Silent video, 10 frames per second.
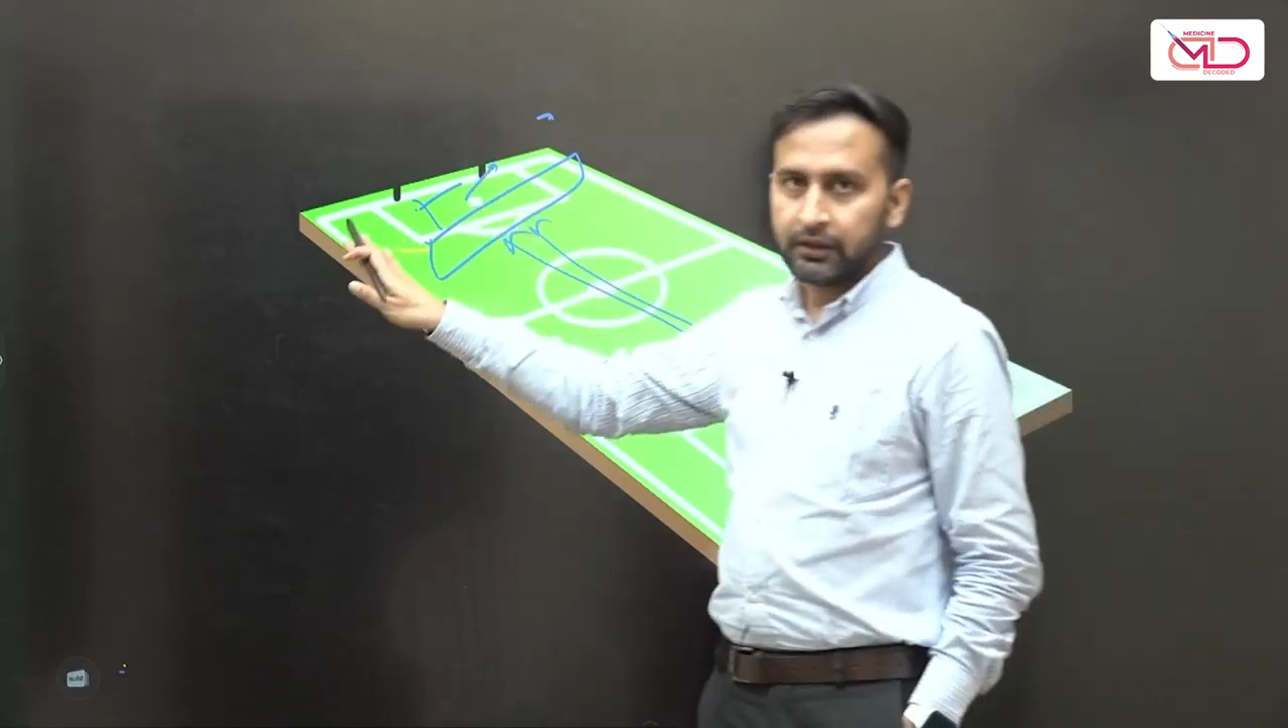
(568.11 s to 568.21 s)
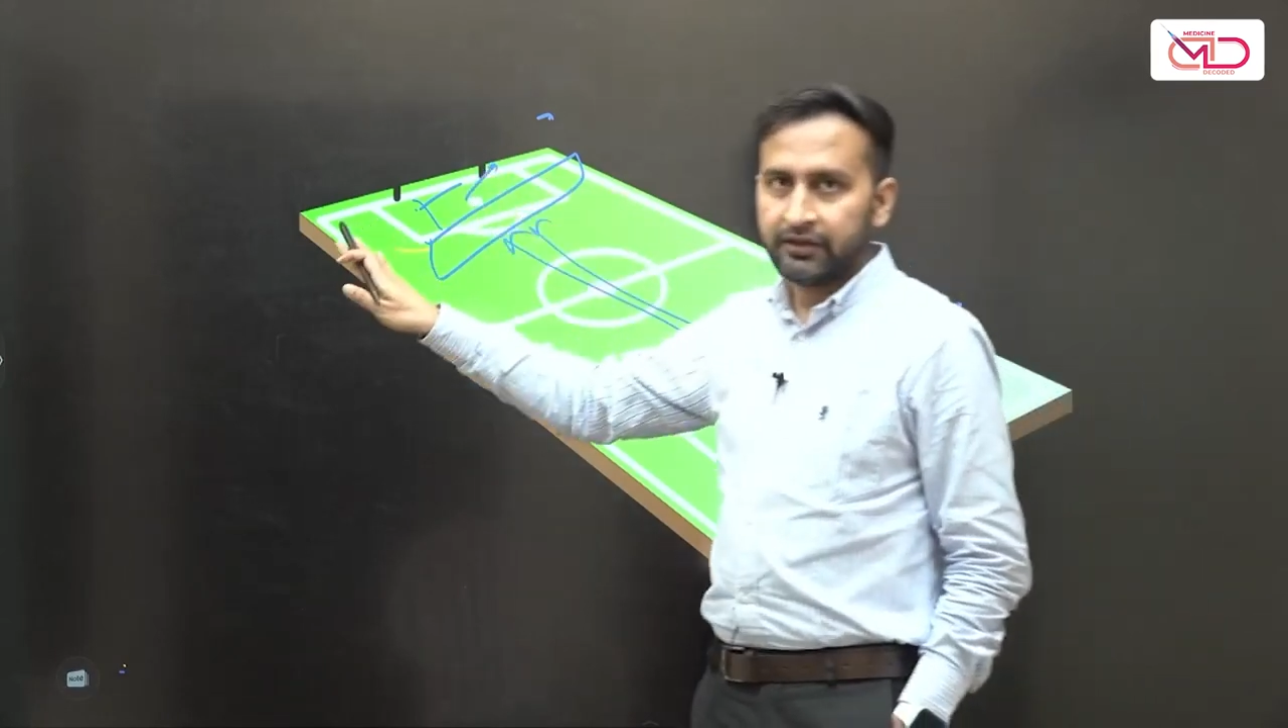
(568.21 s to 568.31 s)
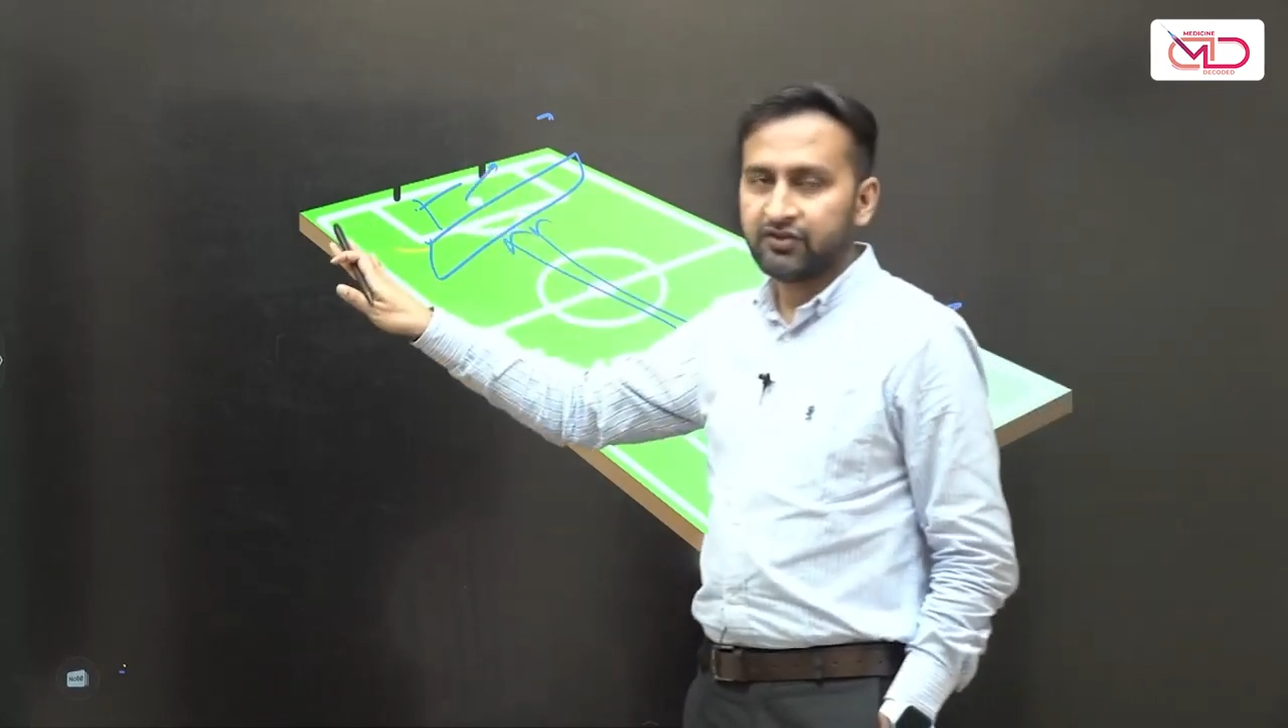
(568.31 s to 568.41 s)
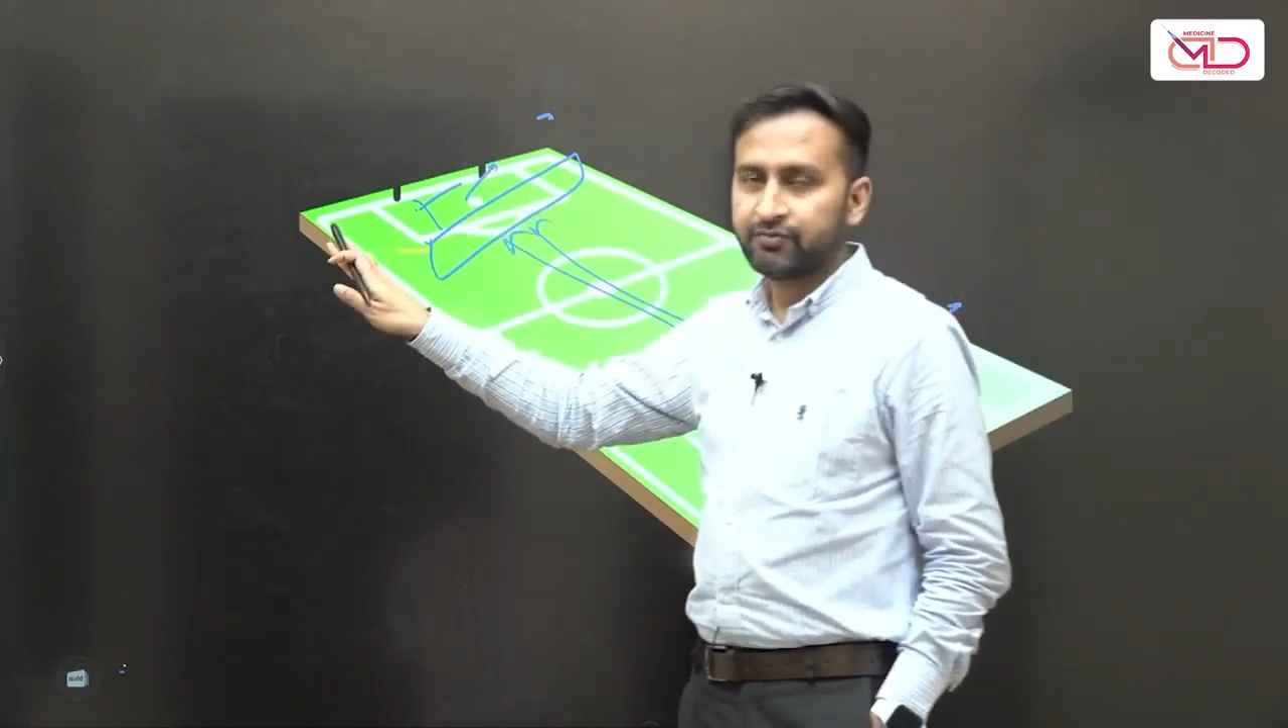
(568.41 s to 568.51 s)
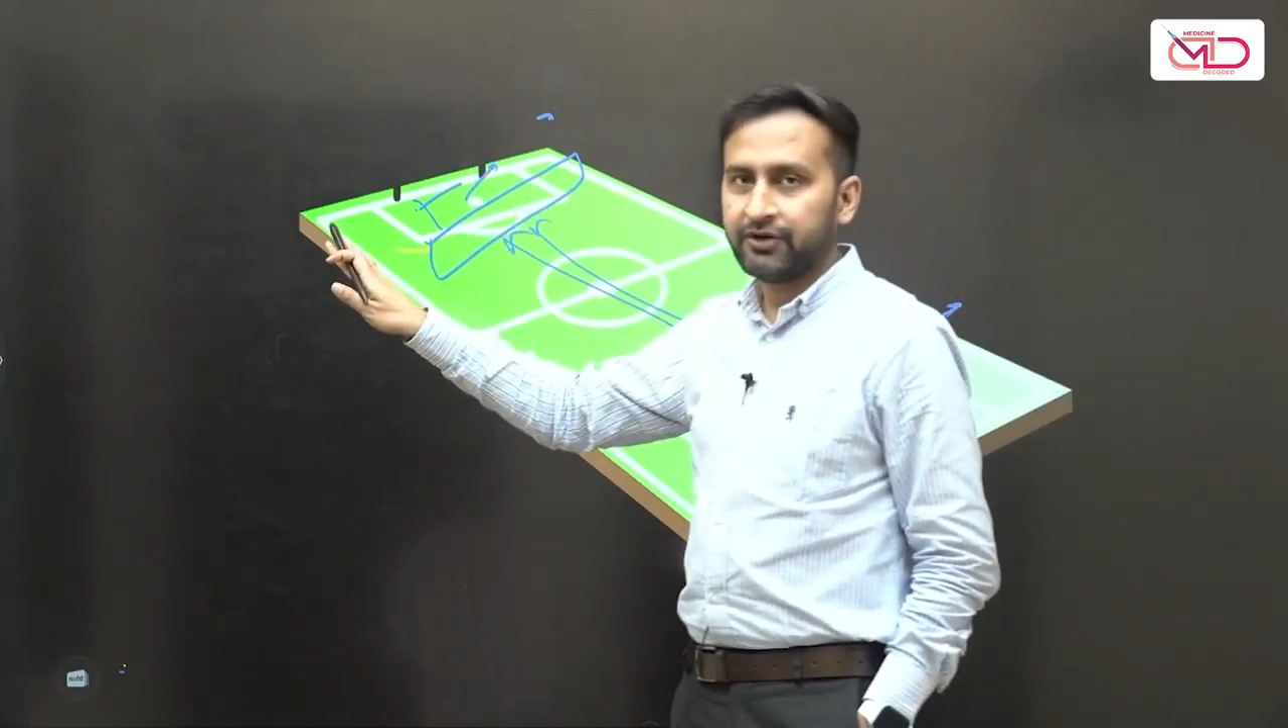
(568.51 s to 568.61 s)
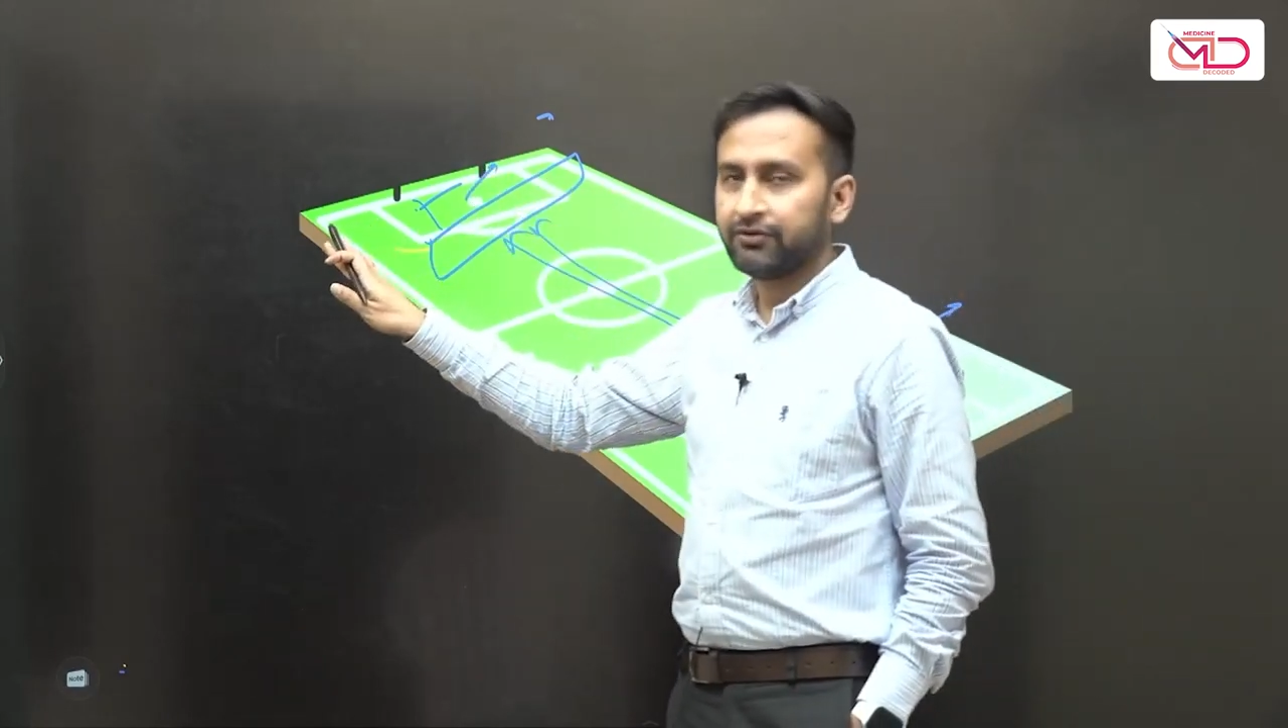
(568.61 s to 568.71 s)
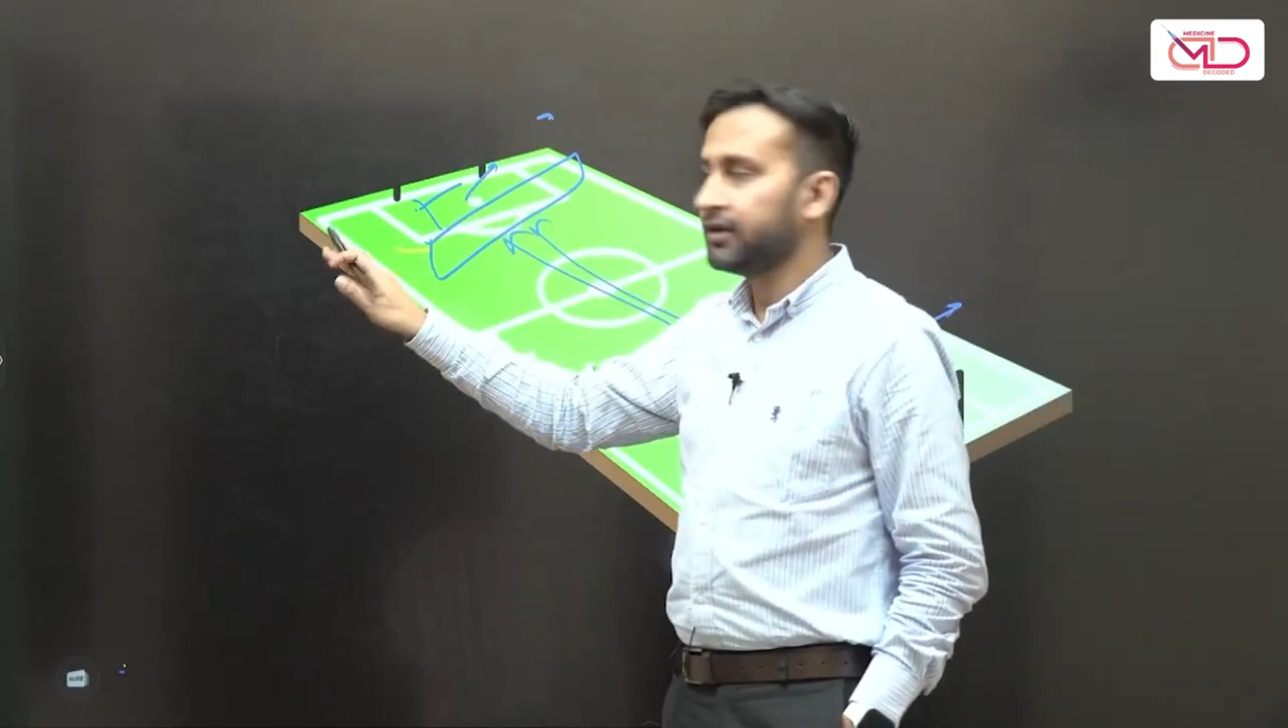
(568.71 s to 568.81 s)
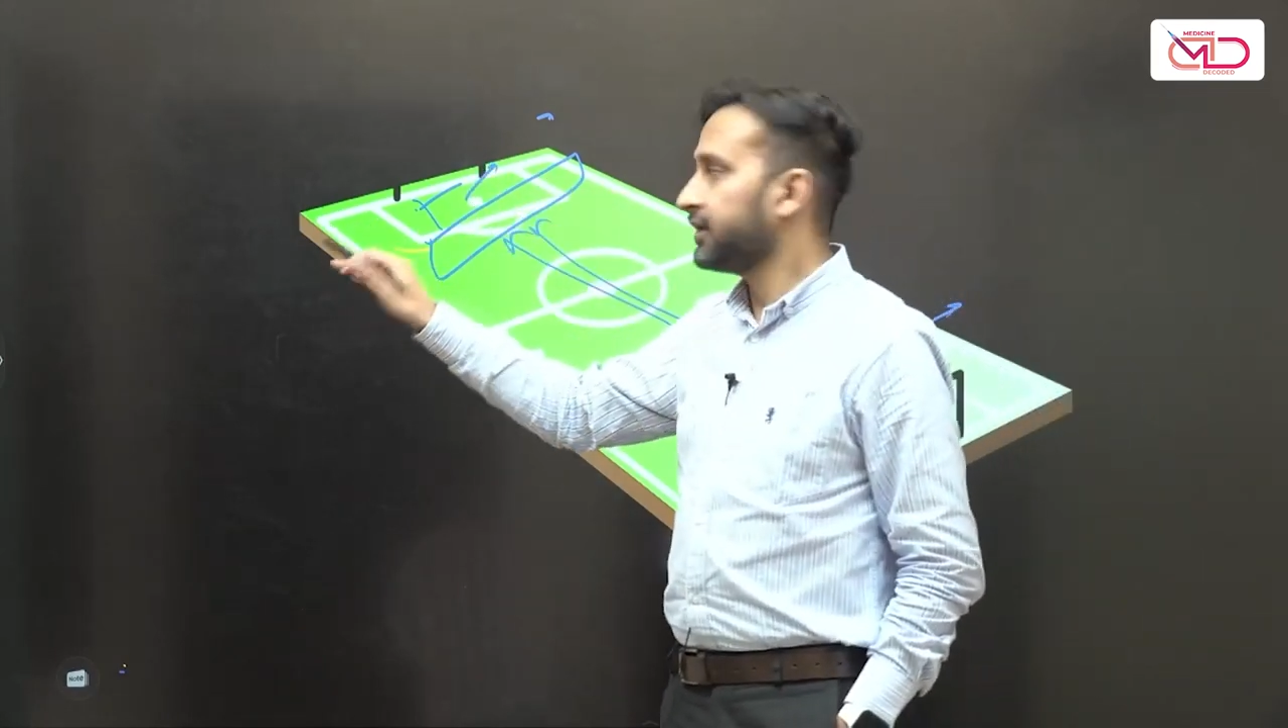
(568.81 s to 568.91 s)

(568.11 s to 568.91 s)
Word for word: in this particular